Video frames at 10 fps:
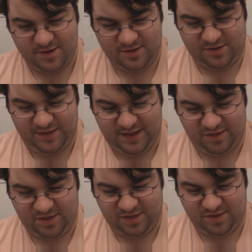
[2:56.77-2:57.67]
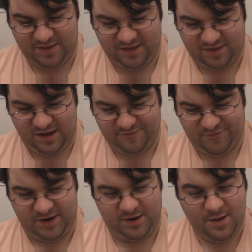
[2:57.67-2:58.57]
So that's not
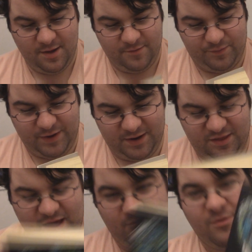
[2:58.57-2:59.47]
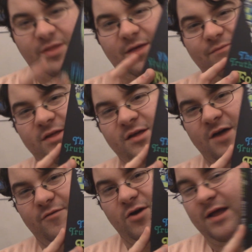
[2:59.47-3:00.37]
fun. But I really love this
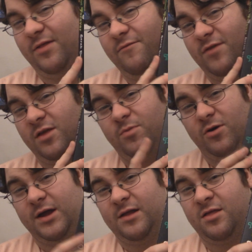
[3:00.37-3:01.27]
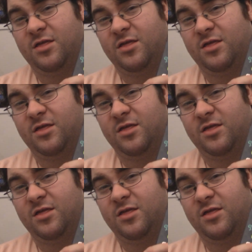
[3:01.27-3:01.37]
cover, and I love this book. It's